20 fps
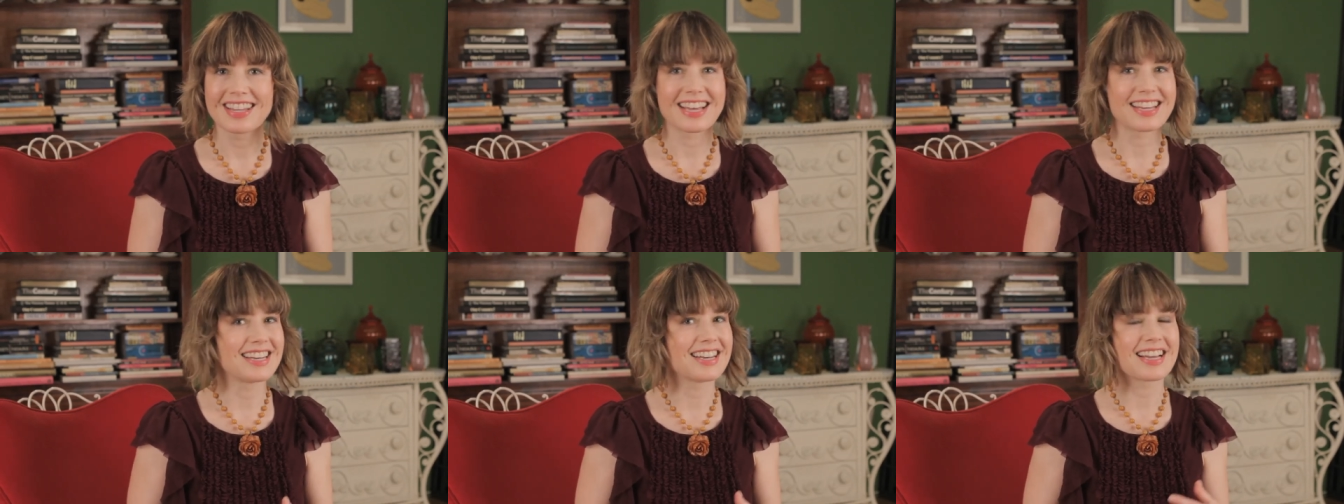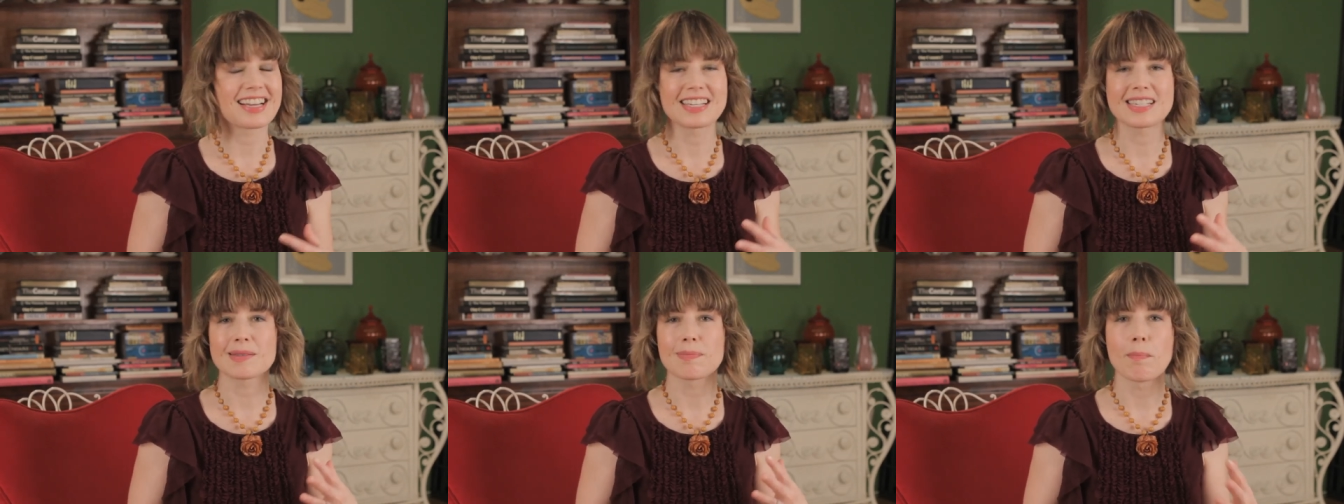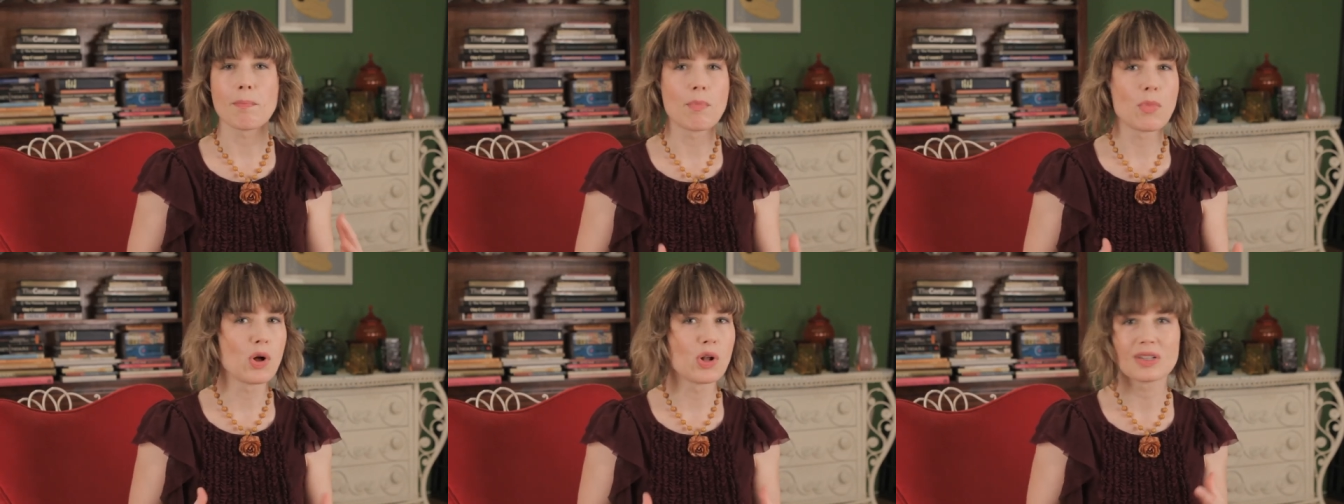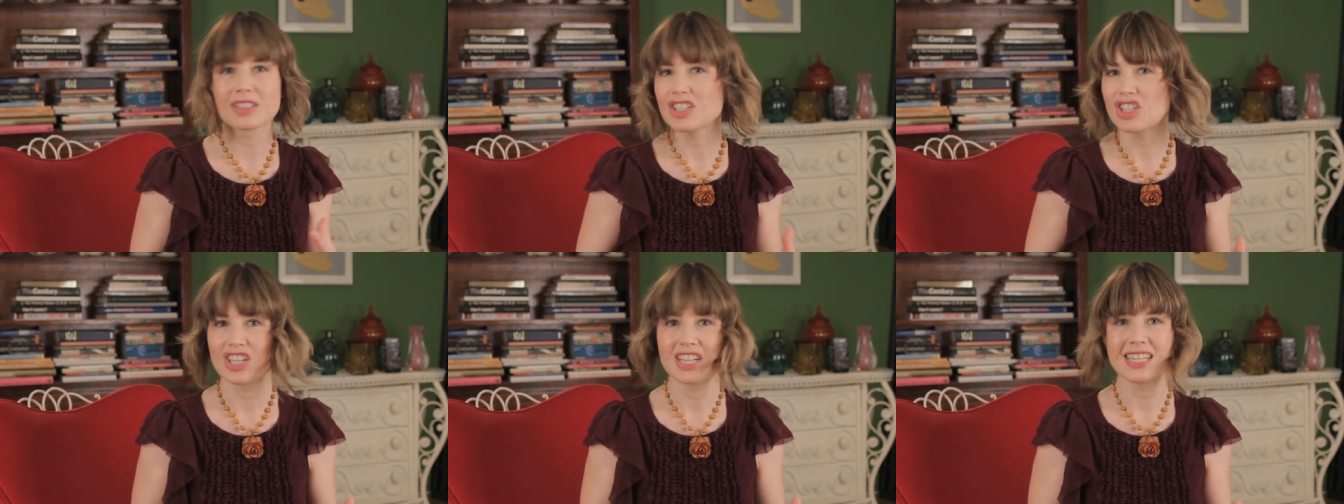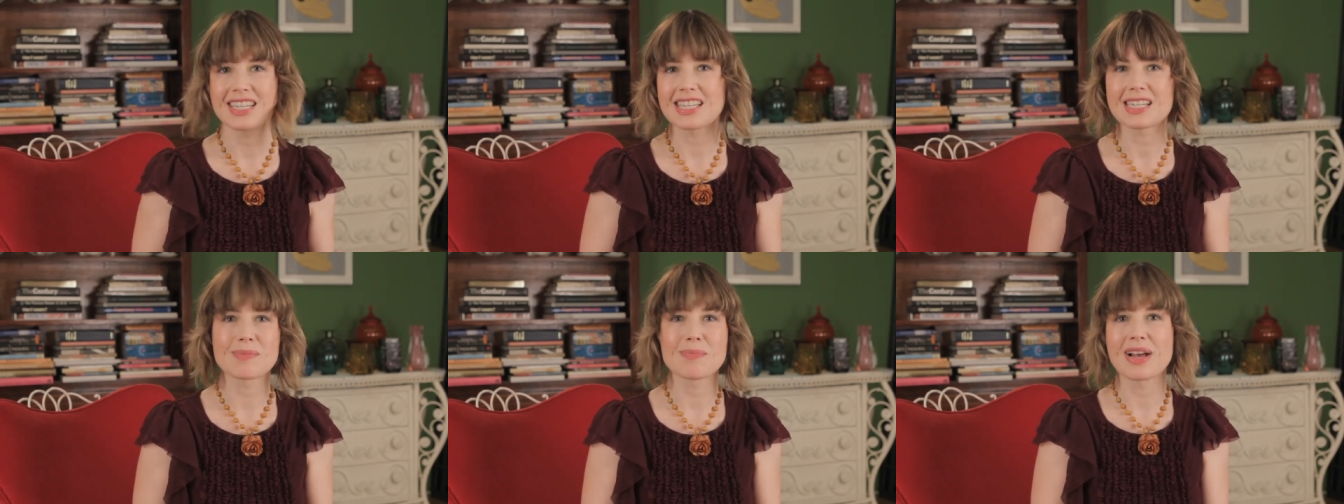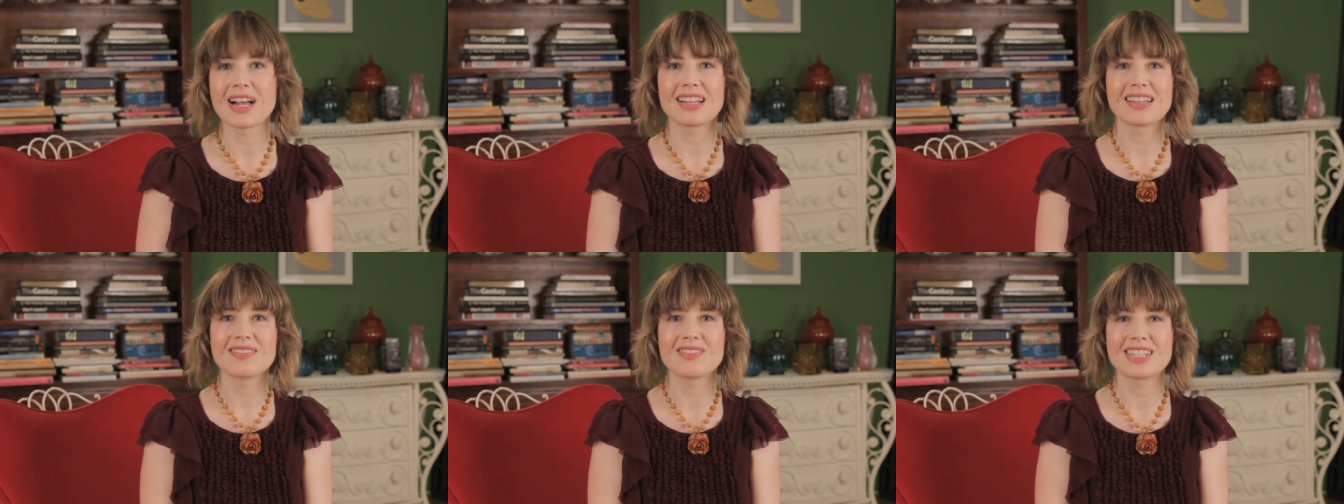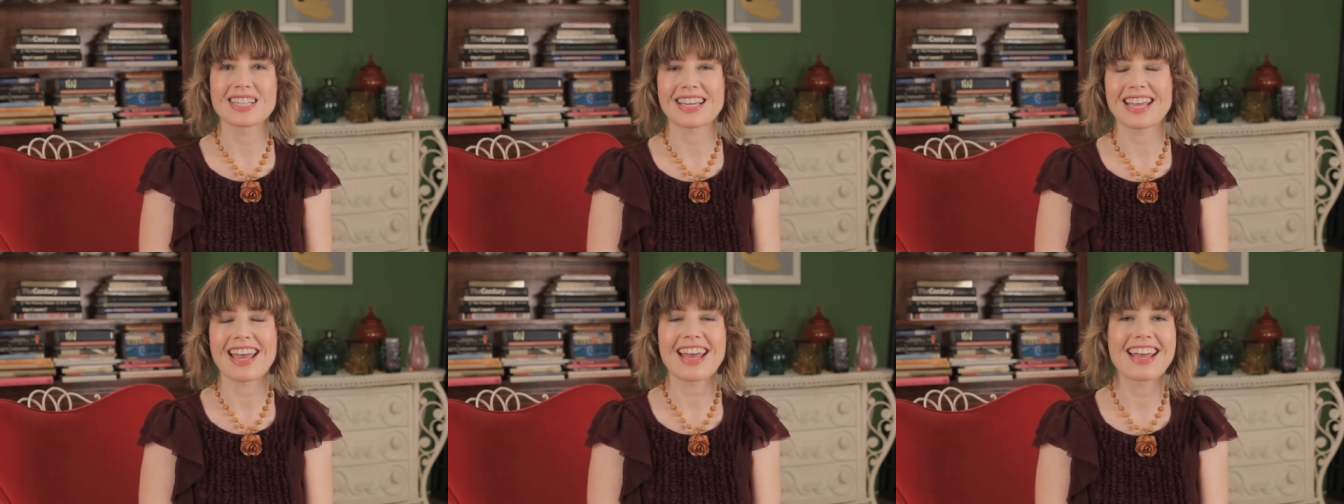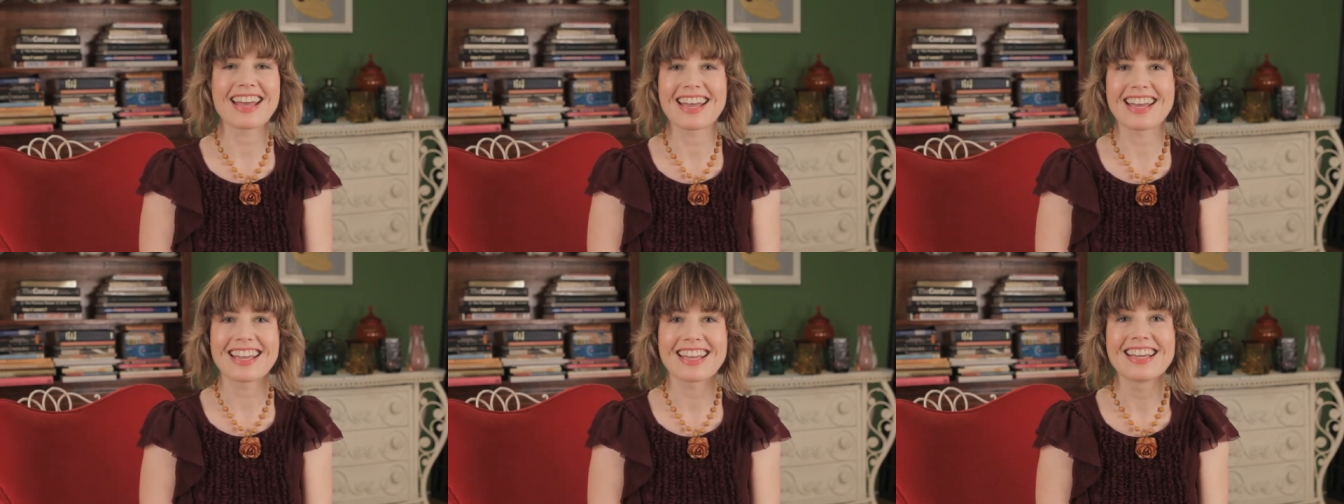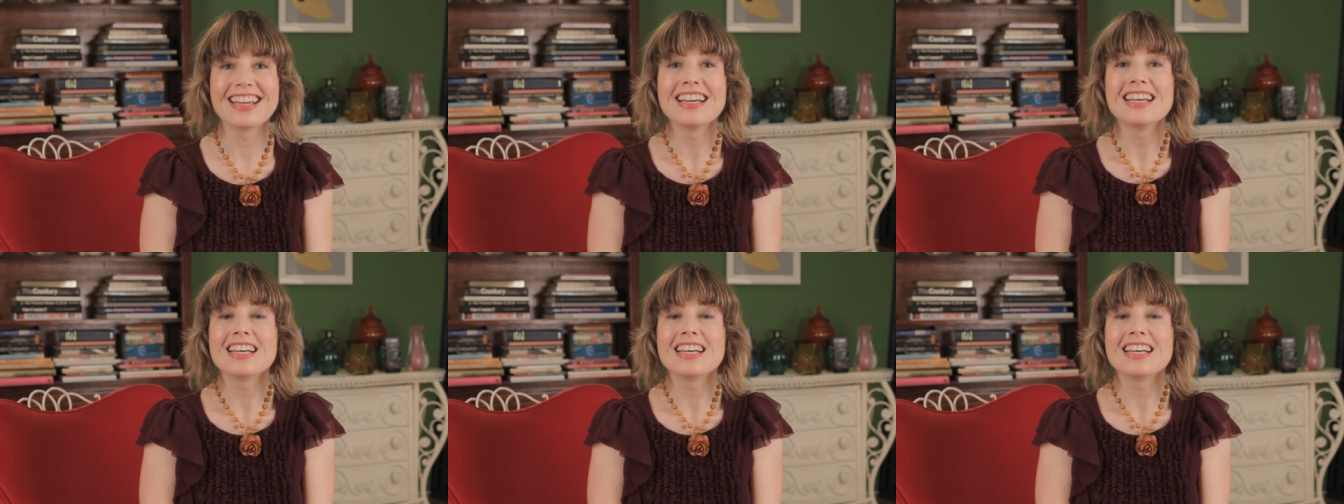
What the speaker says: that nice mulchy smell of decay.